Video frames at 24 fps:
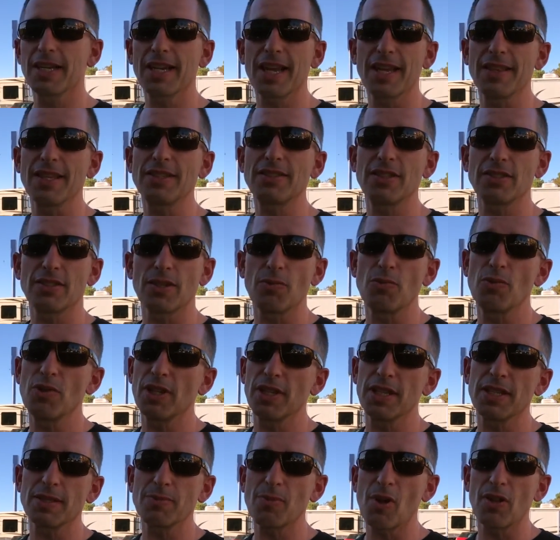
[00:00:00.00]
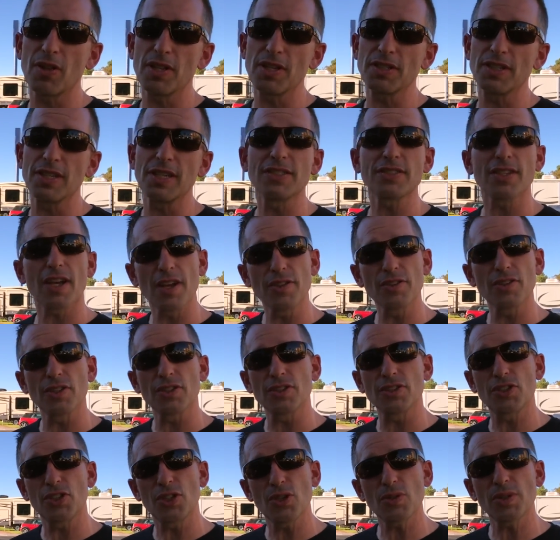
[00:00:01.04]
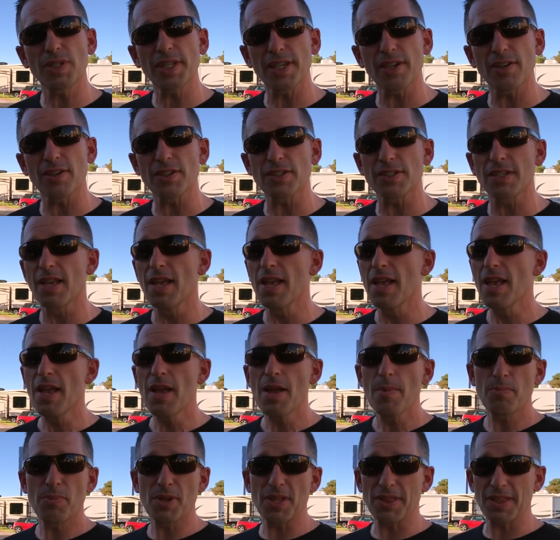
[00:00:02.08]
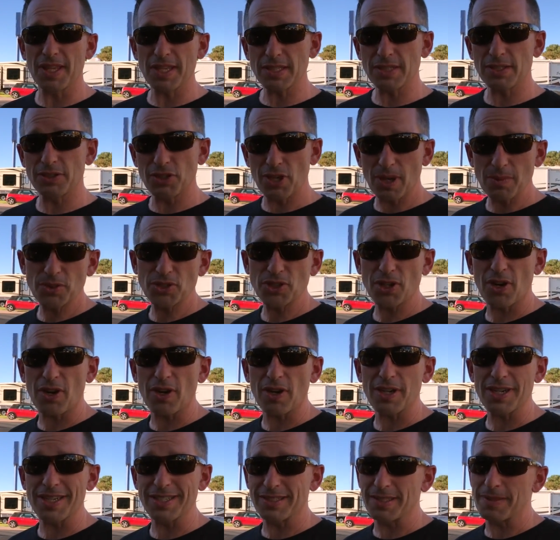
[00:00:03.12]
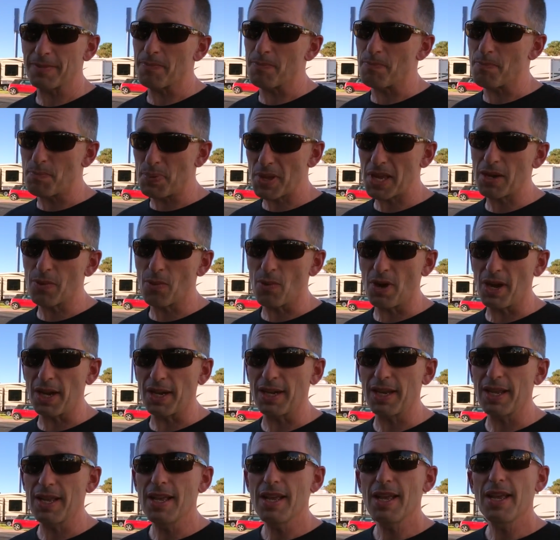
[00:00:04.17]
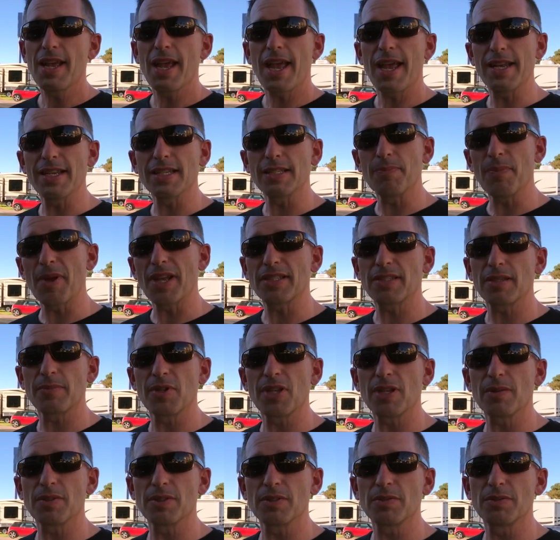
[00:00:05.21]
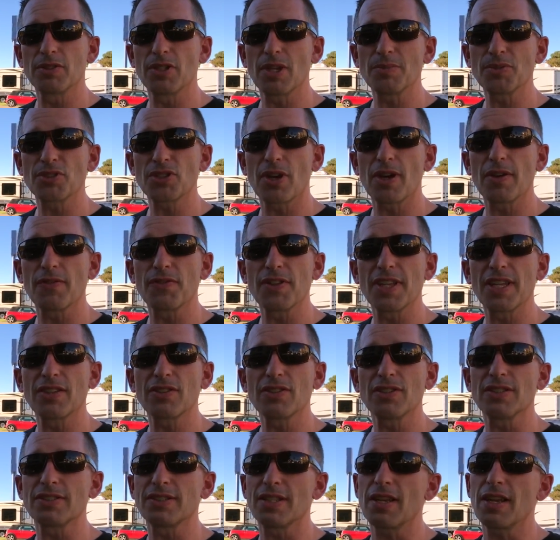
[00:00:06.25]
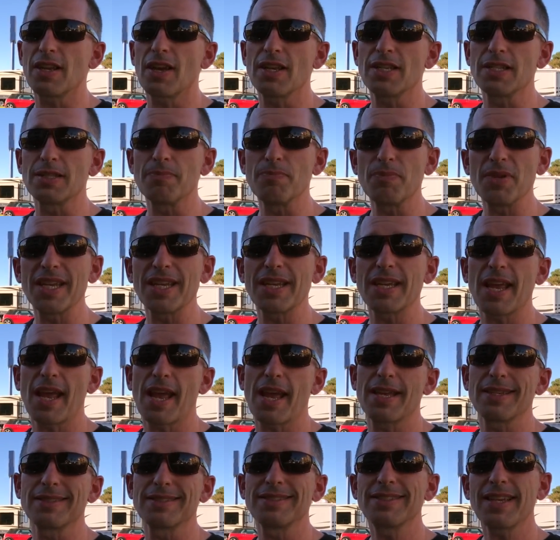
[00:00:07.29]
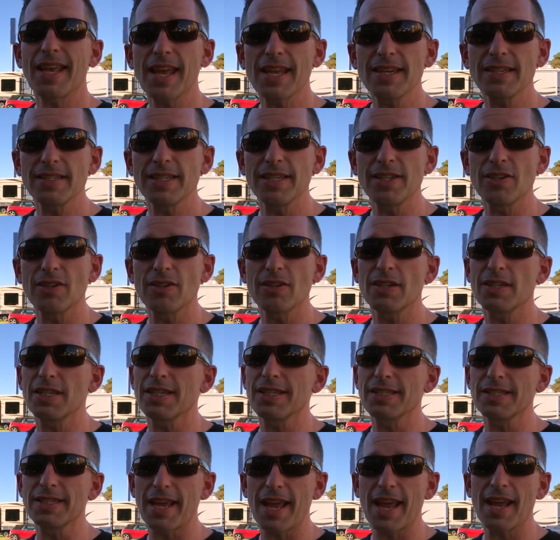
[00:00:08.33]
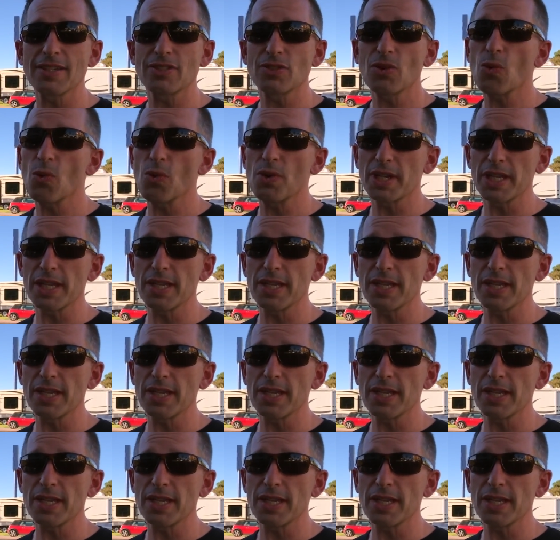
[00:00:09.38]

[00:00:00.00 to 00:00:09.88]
Again, this is a really small engine. It's under 2 liters, but this jump starter is the big one, and it's meant to be able to jump start vehicles as big as 10-liter gas or